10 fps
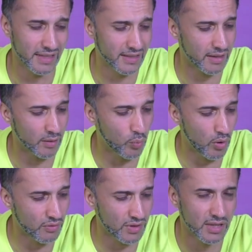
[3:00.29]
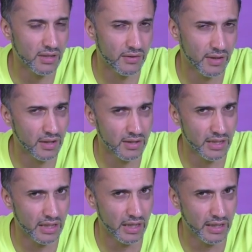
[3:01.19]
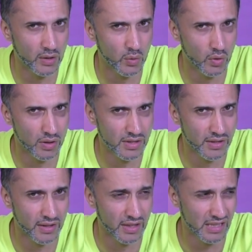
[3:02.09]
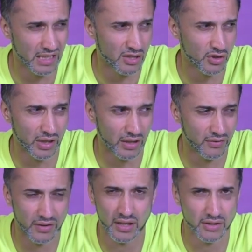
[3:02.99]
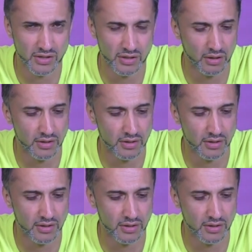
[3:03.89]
Is it a warranty thing? Is it a quality thing? Is it a strength thing? I just don't